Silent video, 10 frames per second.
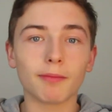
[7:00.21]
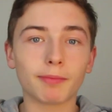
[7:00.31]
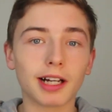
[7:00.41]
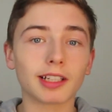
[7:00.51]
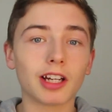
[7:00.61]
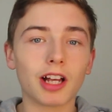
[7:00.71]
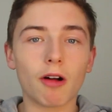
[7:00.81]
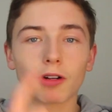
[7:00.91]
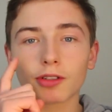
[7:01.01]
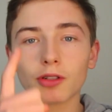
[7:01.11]
But
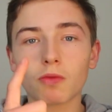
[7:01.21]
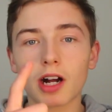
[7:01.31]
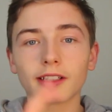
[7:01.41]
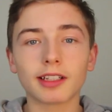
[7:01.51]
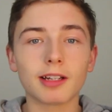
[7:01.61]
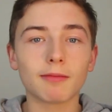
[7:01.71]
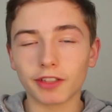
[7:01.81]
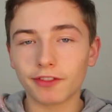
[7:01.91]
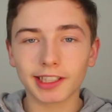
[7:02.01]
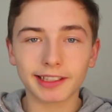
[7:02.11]
I wanna do one when
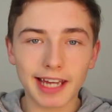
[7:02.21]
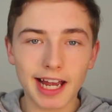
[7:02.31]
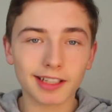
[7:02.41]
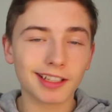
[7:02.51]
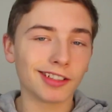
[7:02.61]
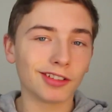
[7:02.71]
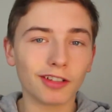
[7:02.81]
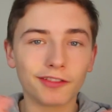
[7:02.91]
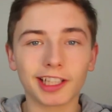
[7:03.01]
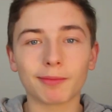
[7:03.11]
you're feeling down,
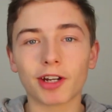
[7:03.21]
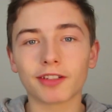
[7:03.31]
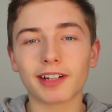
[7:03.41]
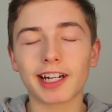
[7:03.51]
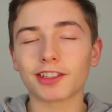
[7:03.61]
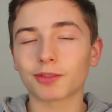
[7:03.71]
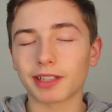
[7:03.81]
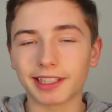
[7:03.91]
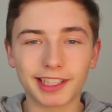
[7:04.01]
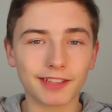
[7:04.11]
not feeling motivated, and just
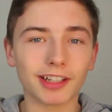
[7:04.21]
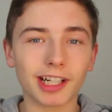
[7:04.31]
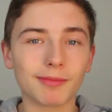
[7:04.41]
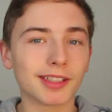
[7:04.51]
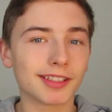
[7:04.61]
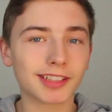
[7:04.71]
wanna give up,